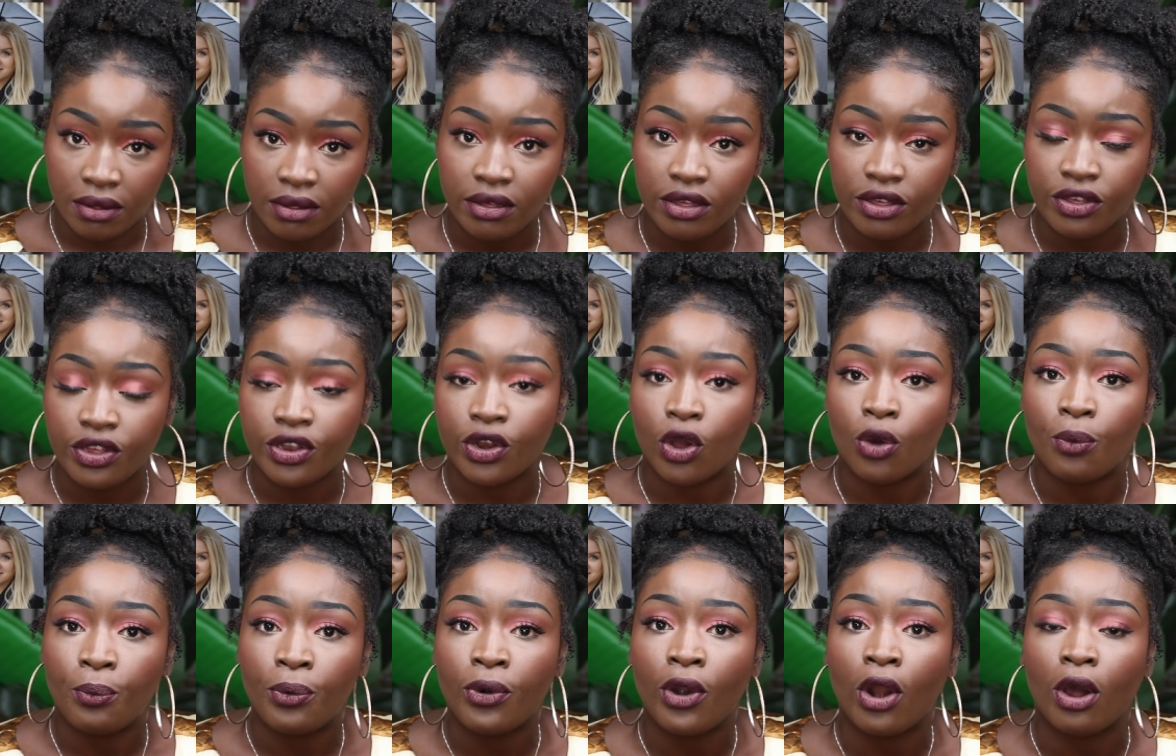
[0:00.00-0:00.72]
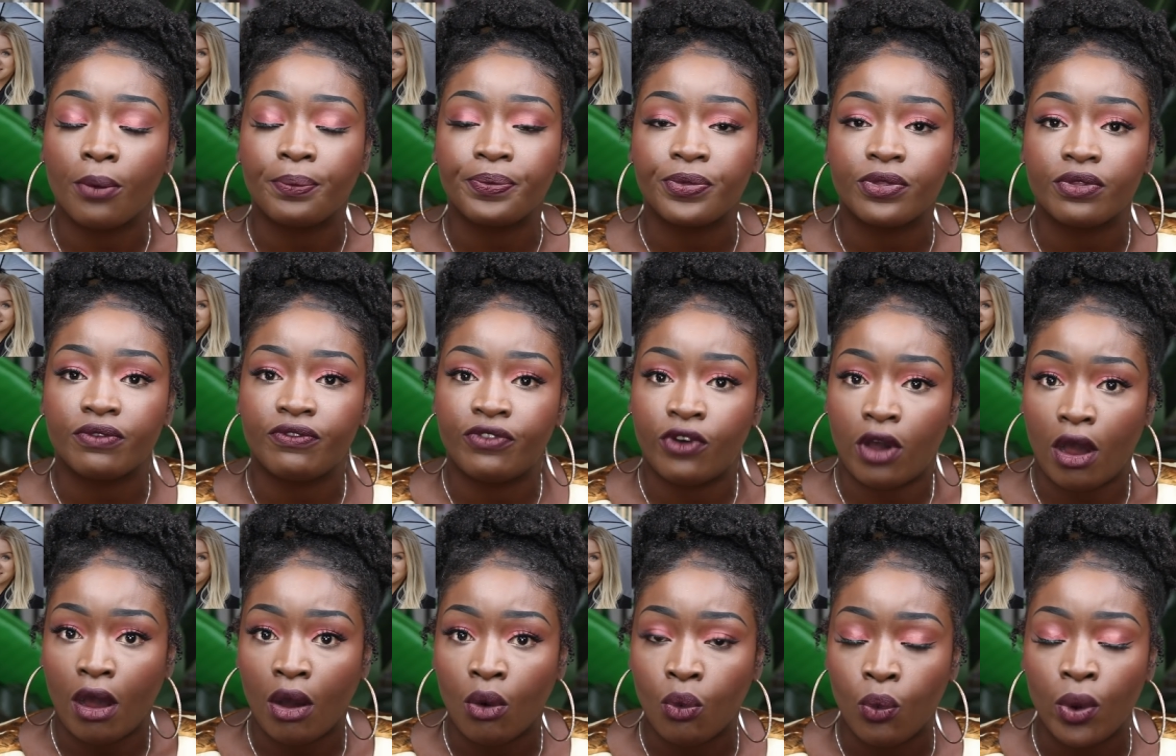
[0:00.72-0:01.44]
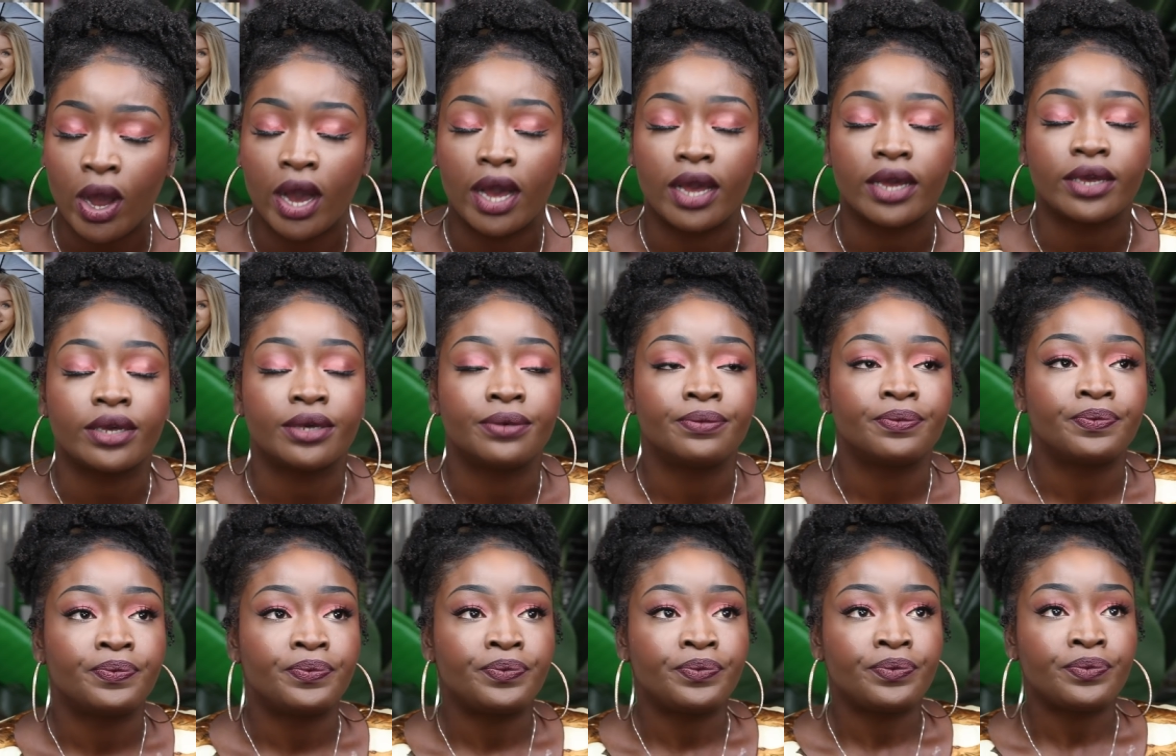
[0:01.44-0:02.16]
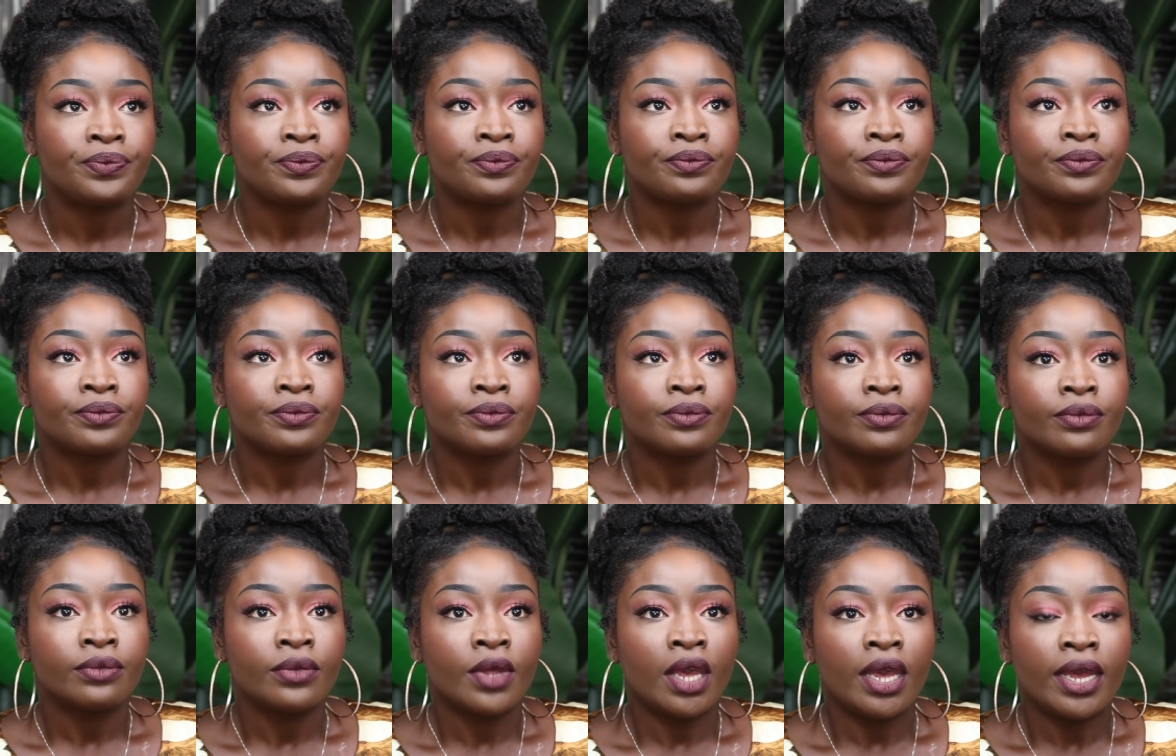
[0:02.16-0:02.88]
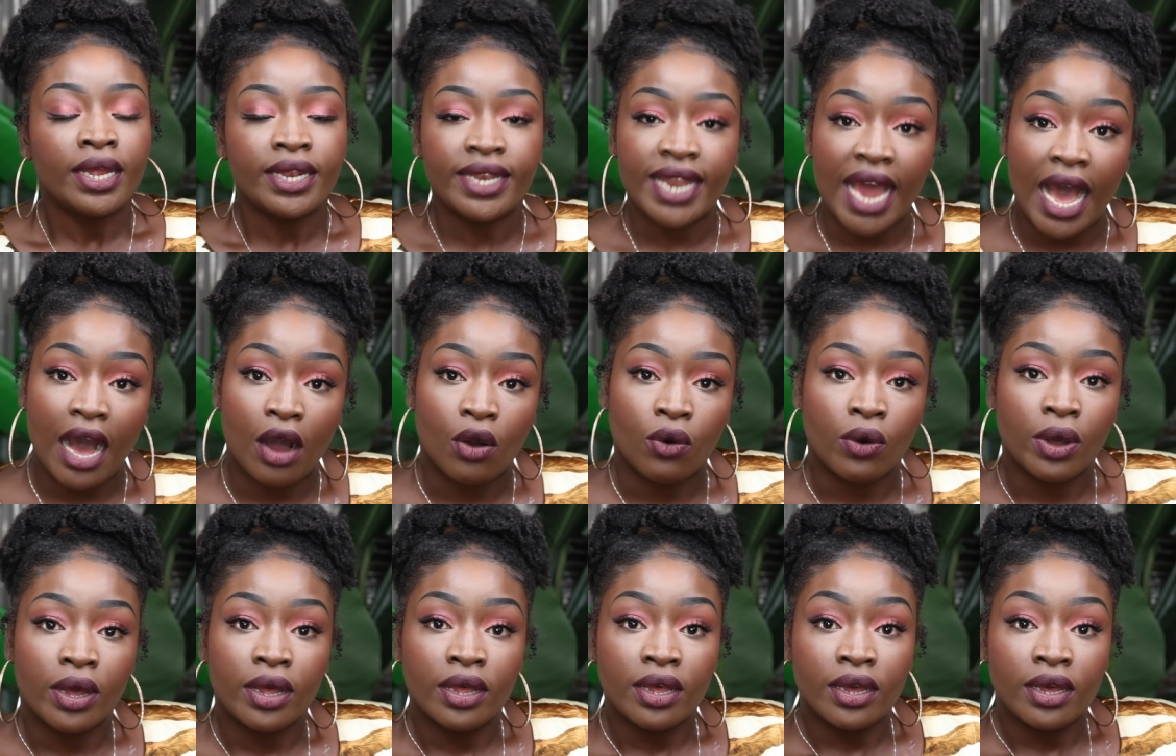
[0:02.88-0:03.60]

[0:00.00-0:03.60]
you know props for our work now